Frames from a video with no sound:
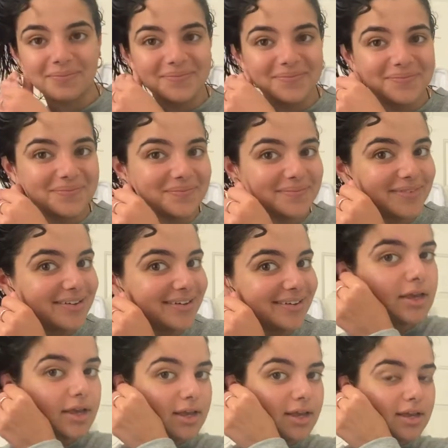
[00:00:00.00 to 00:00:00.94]

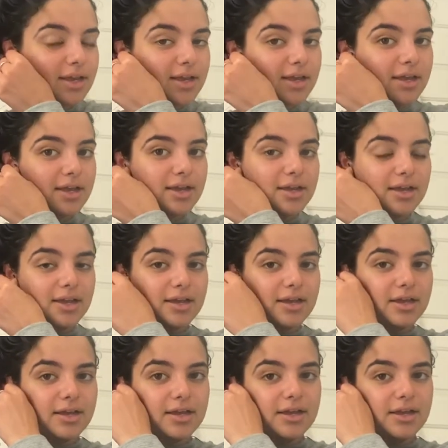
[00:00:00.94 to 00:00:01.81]
No one is speaking in this clip.